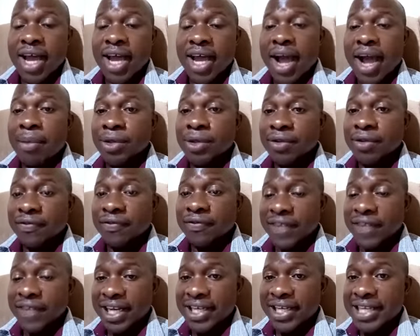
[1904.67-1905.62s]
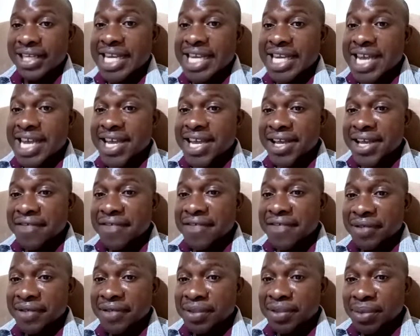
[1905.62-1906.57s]
I'm also feeling, if
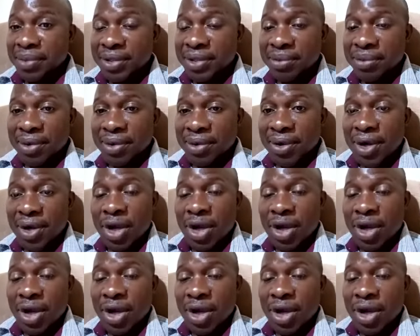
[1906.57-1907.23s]
it's possible,